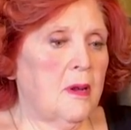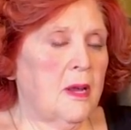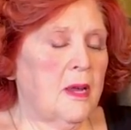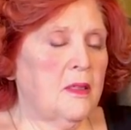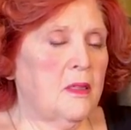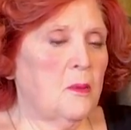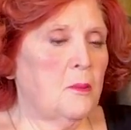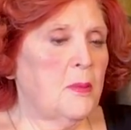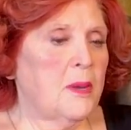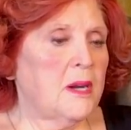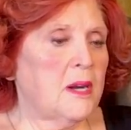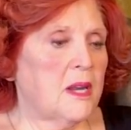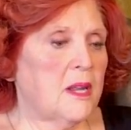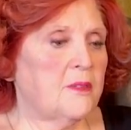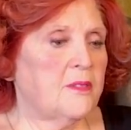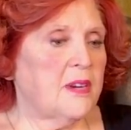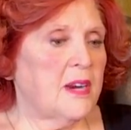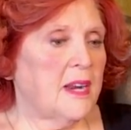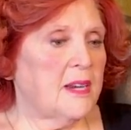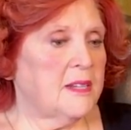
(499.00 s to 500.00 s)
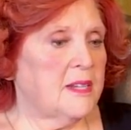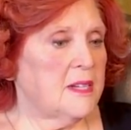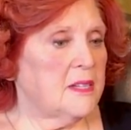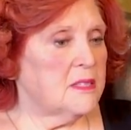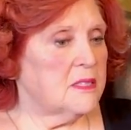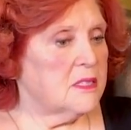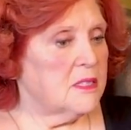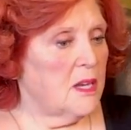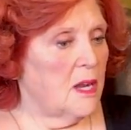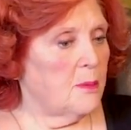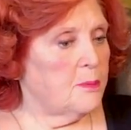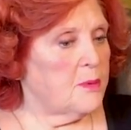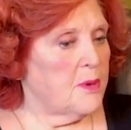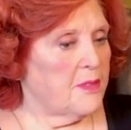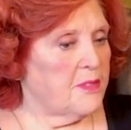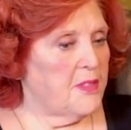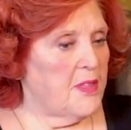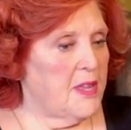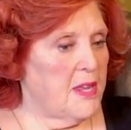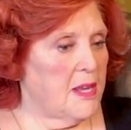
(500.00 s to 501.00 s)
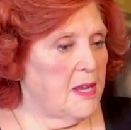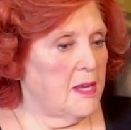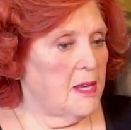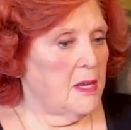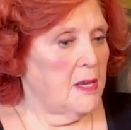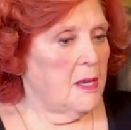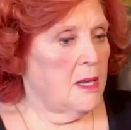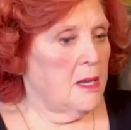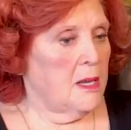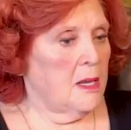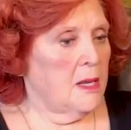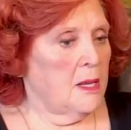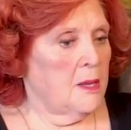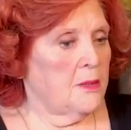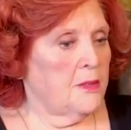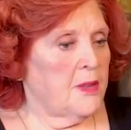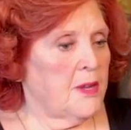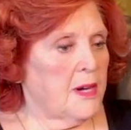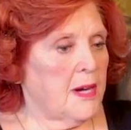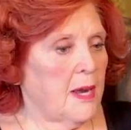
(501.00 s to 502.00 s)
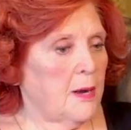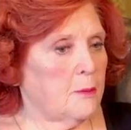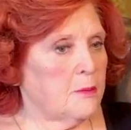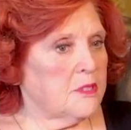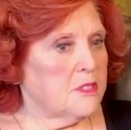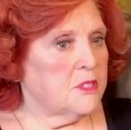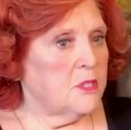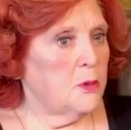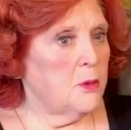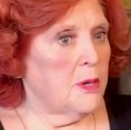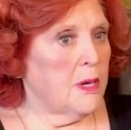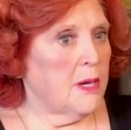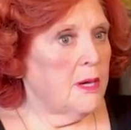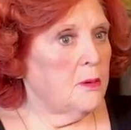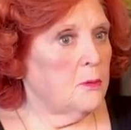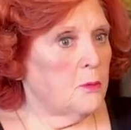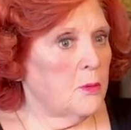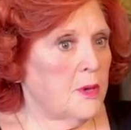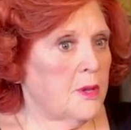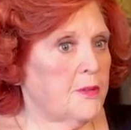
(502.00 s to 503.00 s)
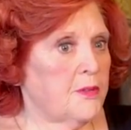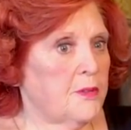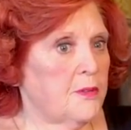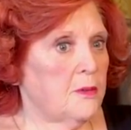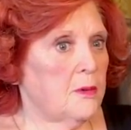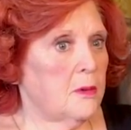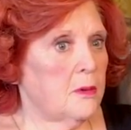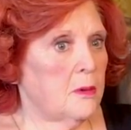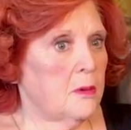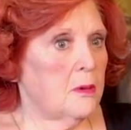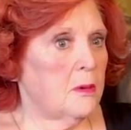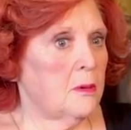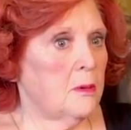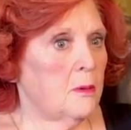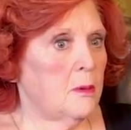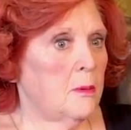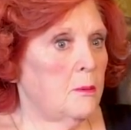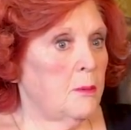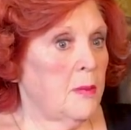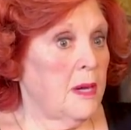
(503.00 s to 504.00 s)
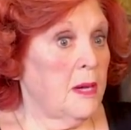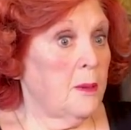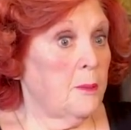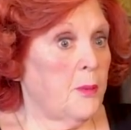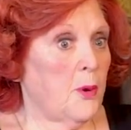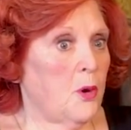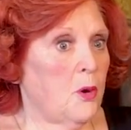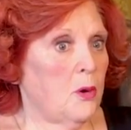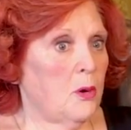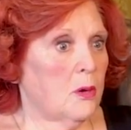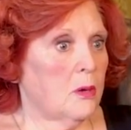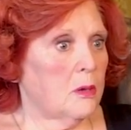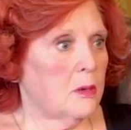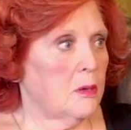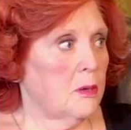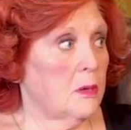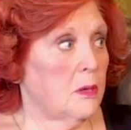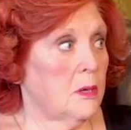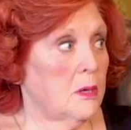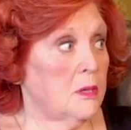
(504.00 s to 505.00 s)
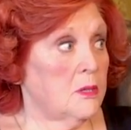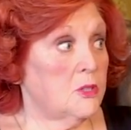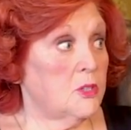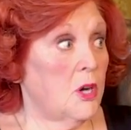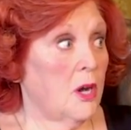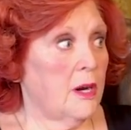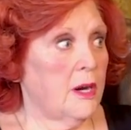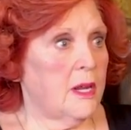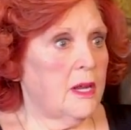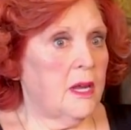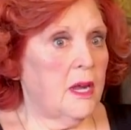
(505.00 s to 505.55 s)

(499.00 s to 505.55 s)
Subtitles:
in the middle of it, I didn't stop to think that I was doing it with Minnie Pearl and Johnny